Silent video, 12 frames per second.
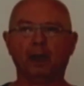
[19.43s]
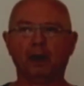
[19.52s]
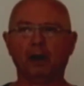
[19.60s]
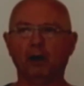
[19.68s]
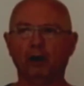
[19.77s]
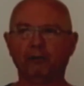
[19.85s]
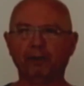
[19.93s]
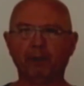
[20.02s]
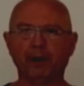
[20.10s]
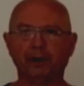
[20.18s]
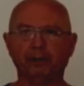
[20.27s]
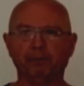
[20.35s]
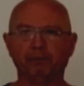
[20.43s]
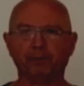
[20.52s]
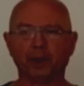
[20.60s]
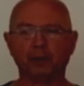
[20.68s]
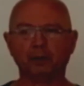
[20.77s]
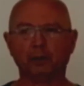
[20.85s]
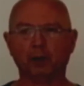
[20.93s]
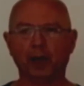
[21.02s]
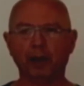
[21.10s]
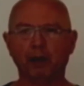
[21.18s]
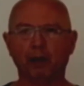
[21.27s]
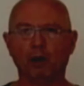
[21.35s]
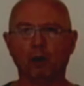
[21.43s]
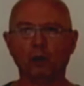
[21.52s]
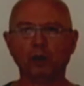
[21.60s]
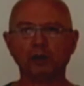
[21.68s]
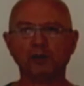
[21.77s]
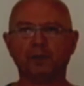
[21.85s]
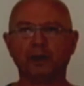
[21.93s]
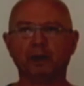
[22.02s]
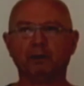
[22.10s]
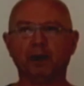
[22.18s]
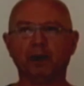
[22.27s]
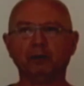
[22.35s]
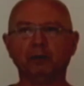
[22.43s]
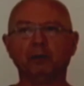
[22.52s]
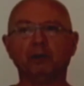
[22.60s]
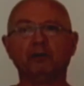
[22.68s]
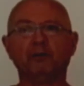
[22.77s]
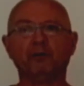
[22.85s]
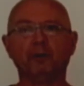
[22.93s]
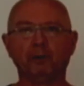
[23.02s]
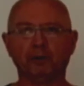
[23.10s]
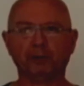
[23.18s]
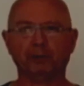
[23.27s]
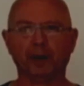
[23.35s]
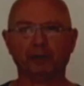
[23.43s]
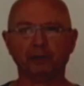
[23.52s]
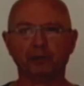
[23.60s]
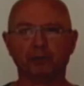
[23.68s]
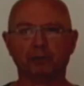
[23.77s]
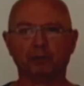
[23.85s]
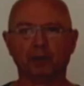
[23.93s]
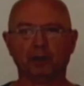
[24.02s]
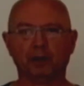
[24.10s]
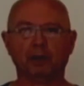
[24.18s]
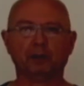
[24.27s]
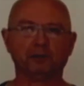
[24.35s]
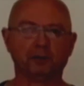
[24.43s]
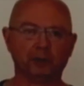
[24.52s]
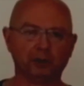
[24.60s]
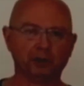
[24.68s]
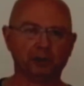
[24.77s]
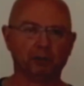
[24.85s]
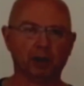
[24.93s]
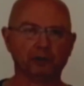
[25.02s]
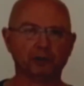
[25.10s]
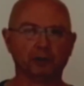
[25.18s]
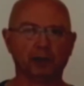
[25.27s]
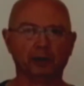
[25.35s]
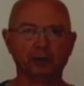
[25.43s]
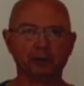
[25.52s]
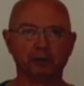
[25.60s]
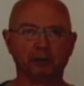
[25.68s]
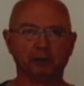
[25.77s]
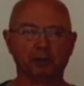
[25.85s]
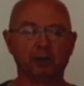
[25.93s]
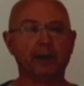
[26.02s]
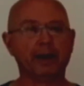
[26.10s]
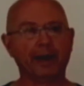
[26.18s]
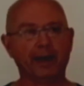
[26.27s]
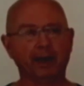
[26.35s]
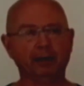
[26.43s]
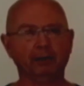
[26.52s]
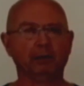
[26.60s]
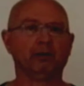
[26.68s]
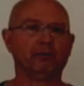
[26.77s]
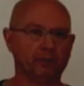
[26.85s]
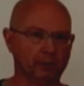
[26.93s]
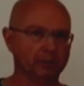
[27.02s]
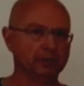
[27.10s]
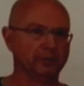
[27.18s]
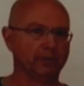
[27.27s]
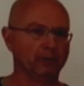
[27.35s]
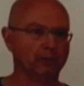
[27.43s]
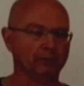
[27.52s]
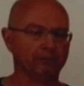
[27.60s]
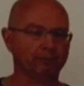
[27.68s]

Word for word: Hello everybody! Today we'll speak about forward punch in traditional martial arts and Formless Flow.